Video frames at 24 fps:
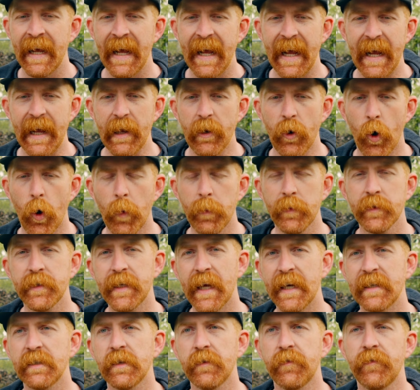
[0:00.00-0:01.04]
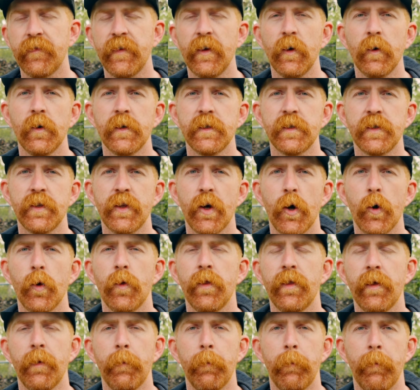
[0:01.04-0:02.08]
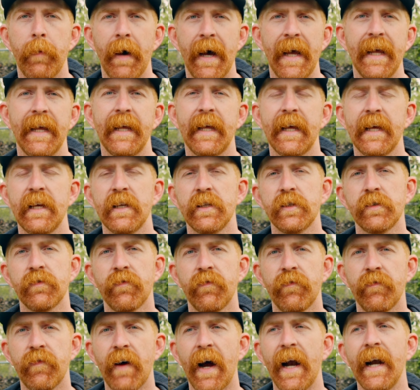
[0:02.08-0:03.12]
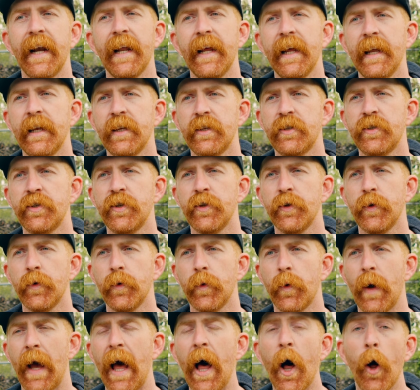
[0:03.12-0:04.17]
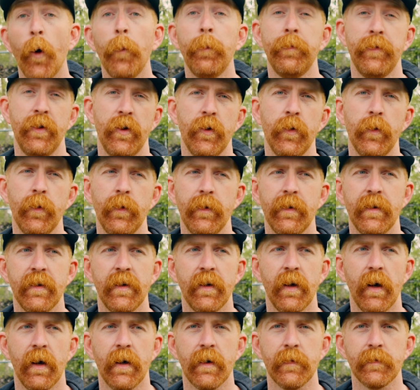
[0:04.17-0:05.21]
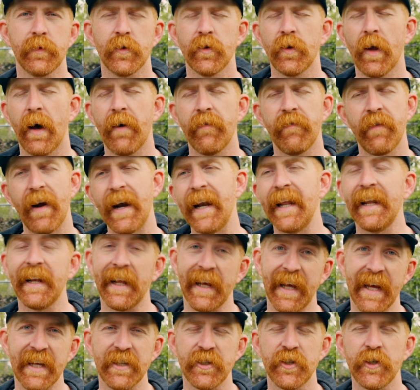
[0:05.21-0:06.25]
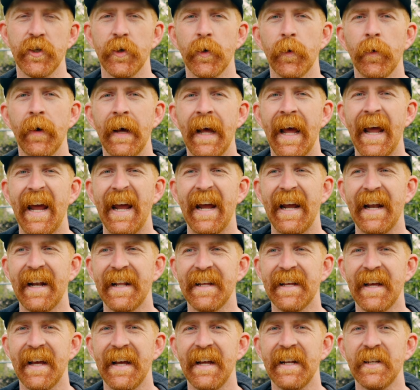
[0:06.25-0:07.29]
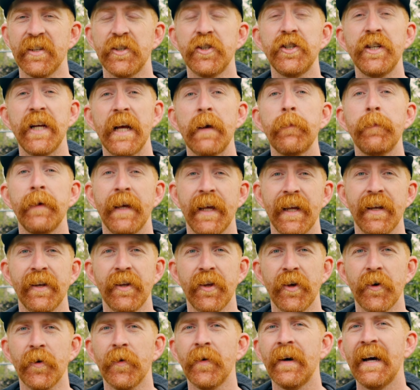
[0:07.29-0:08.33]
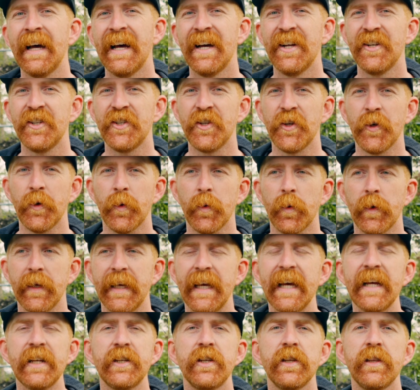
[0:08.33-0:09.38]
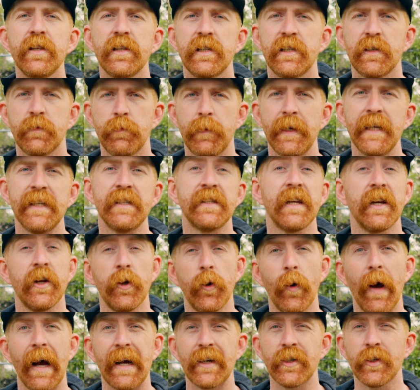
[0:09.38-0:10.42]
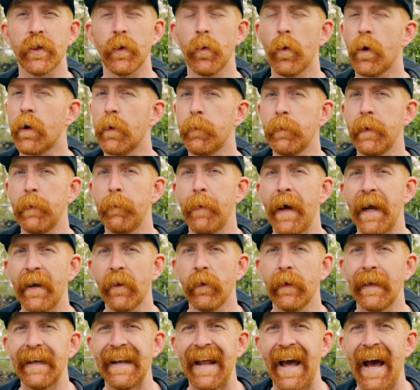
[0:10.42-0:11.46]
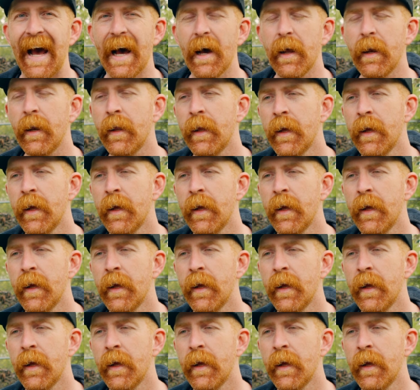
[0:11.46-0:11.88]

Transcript: It almost has a feel as though the bike is fighting to help you. So not fighting against you. It is championing you to get to the speeds that you actually want to be pedaling at.